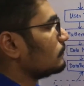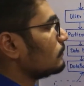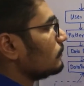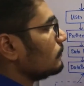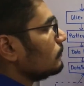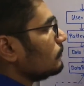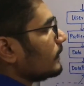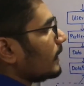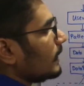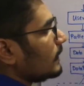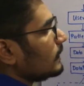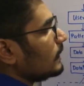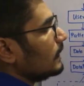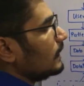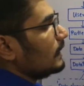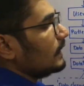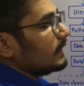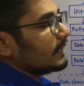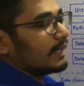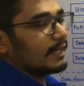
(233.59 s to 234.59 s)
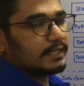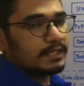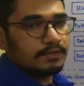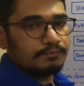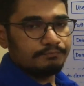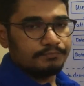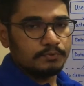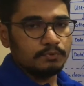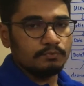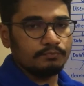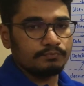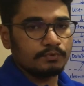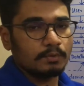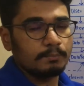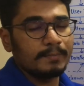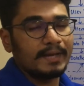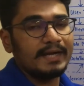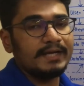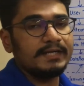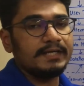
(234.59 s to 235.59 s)
So you can get a view
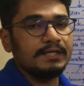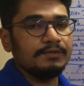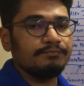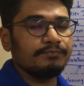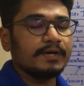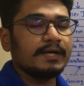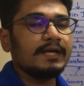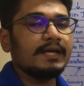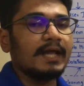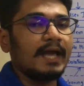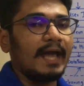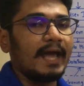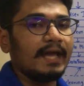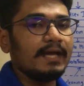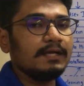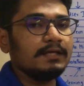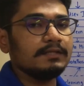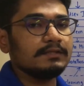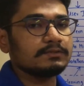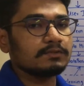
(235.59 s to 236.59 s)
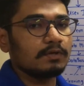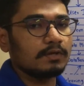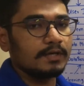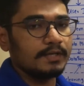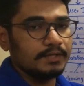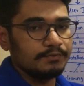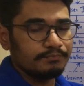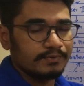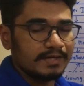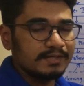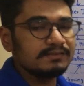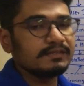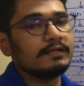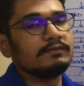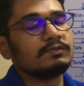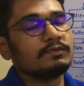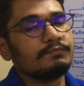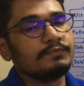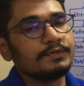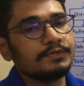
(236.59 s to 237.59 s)
from at different angles or different
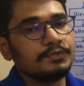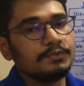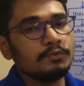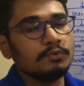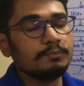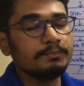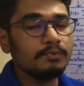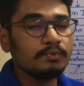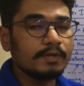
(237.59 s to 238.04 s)
sides of a cube.